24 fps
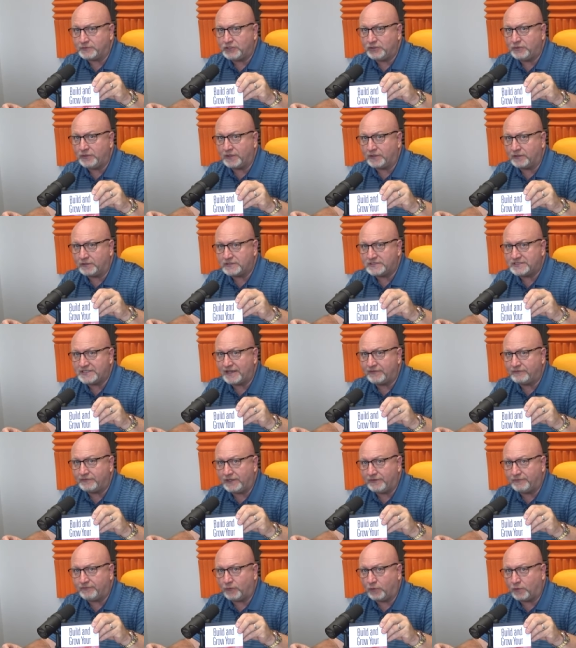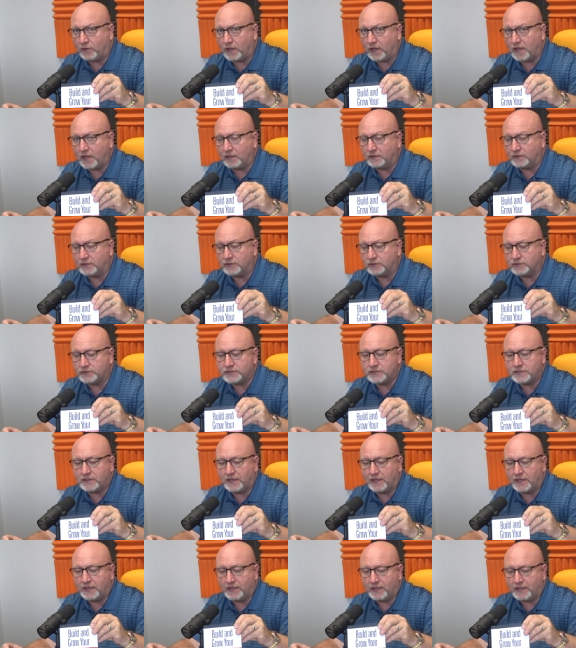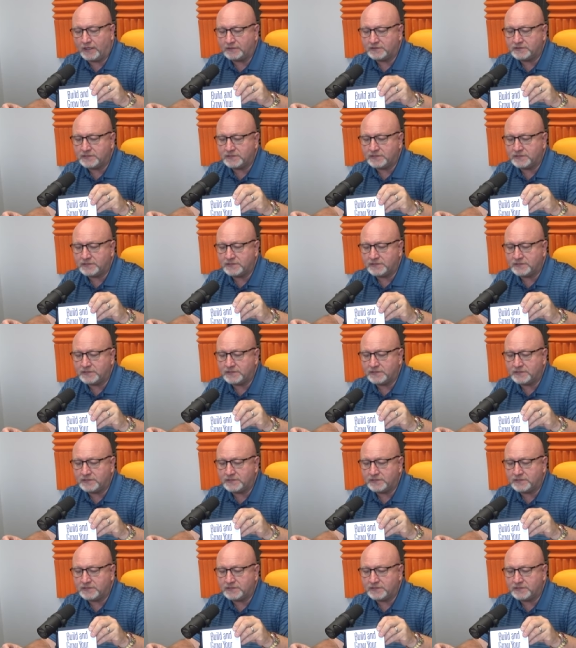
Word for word: $274 uh,